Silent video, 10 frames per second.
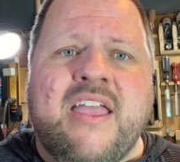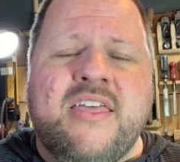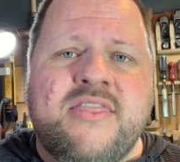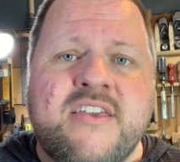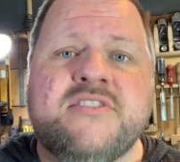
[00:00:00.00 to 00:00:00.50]

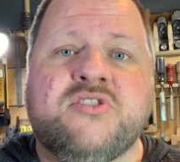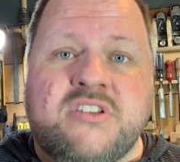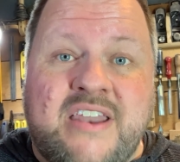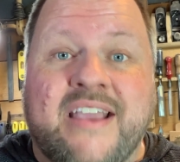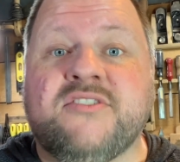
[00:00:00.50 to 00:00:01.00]

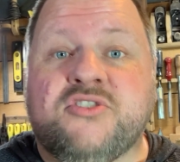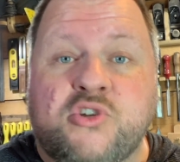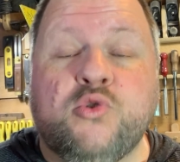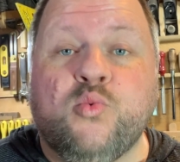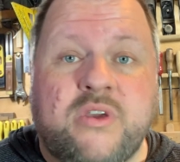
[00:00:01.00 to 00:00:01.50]
This next
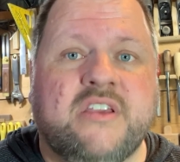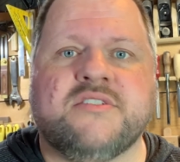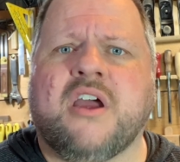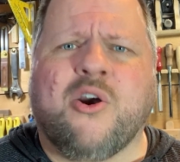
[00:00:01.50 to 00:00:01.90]
2 weeks